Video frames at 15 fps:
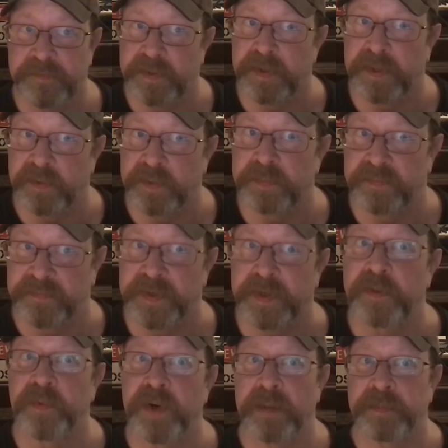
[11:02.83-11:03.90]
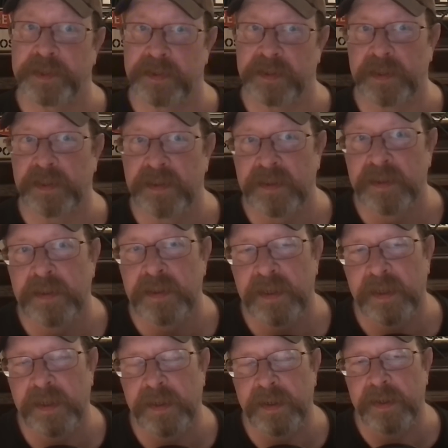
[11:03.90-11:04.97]
very rapidly,
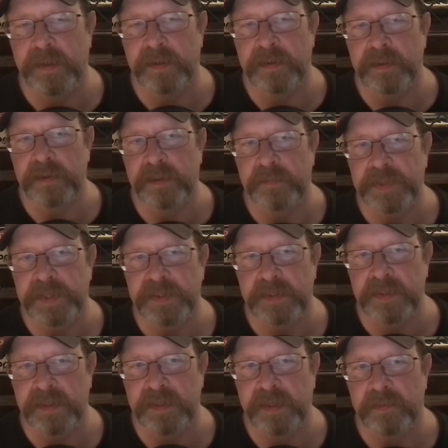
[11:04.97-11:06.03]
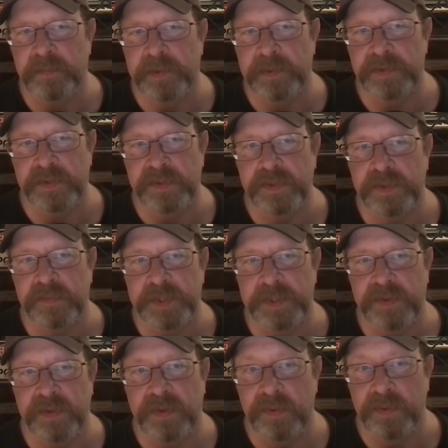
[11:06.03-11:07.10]
and because of the air pressure is so
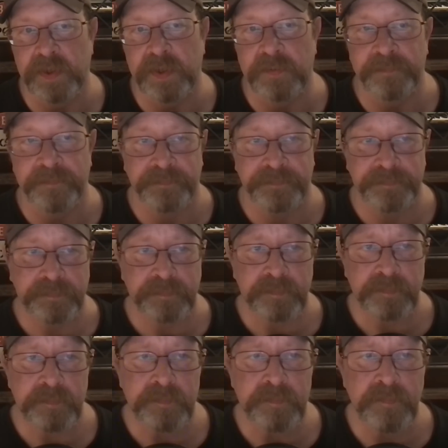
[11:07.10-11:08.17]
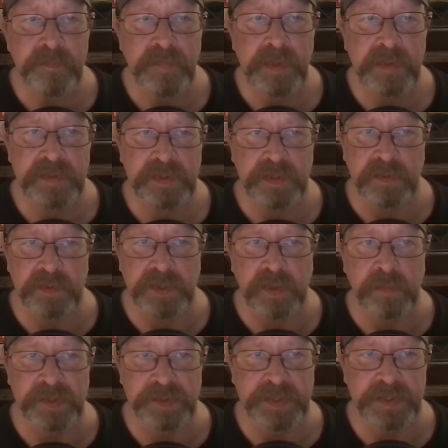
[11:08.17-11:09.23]
much lower, so it's
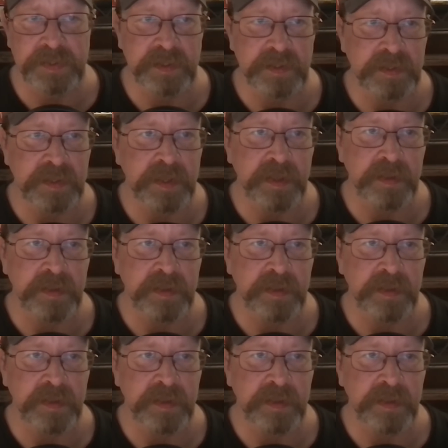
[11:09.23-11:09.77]
almost instant